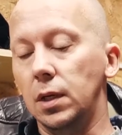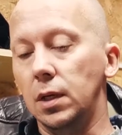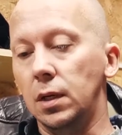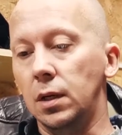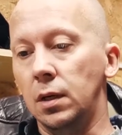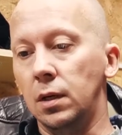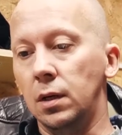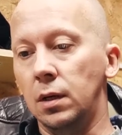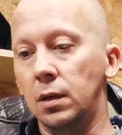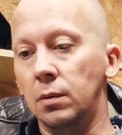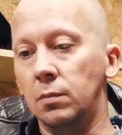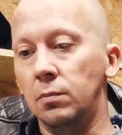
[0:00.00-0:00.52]

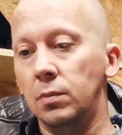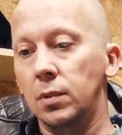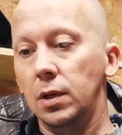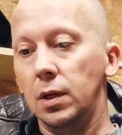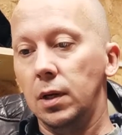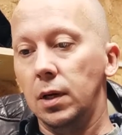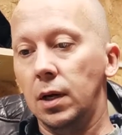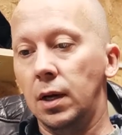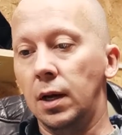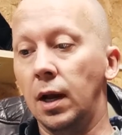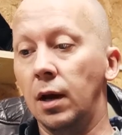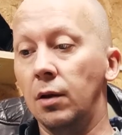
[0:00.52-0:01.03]
And
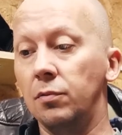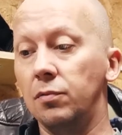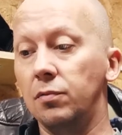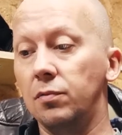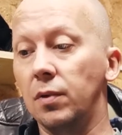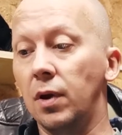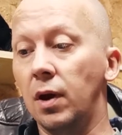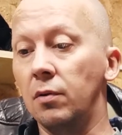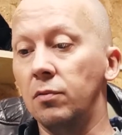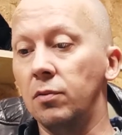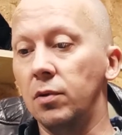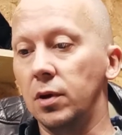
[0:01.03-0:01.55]
I've
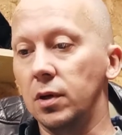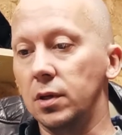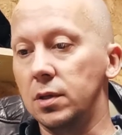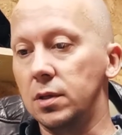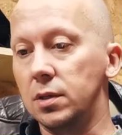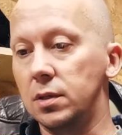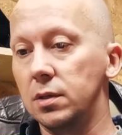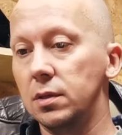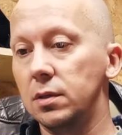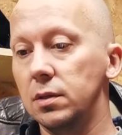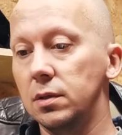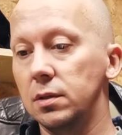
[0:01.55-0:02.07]

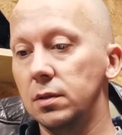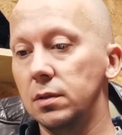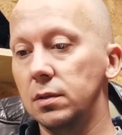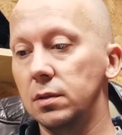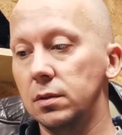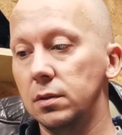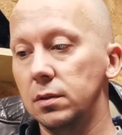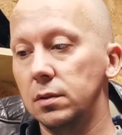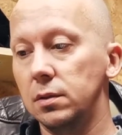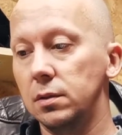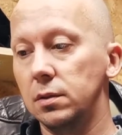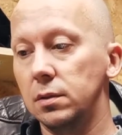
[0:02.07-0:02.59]
looked
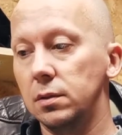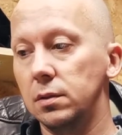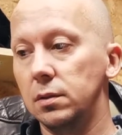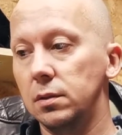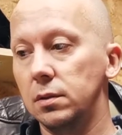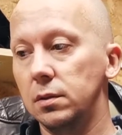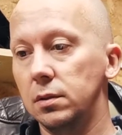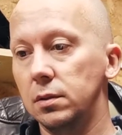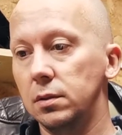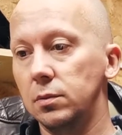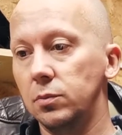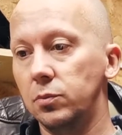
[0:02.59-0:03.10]

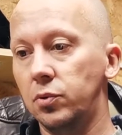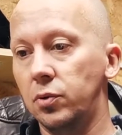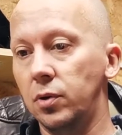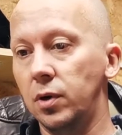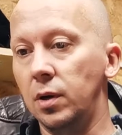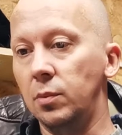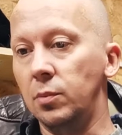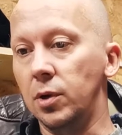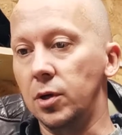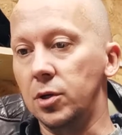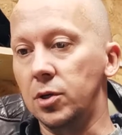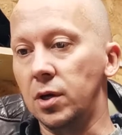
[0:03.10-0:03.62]

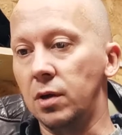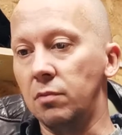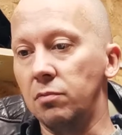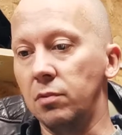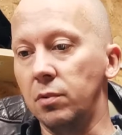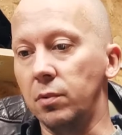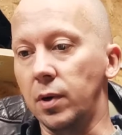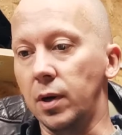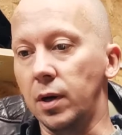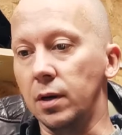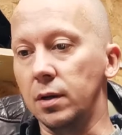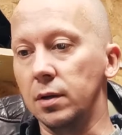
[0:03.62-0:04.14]
pretty much
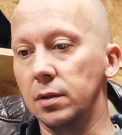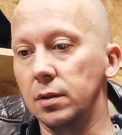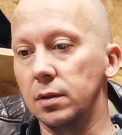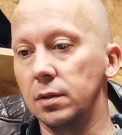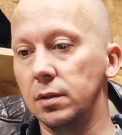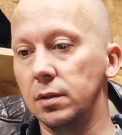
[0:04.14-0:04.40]
everywhere.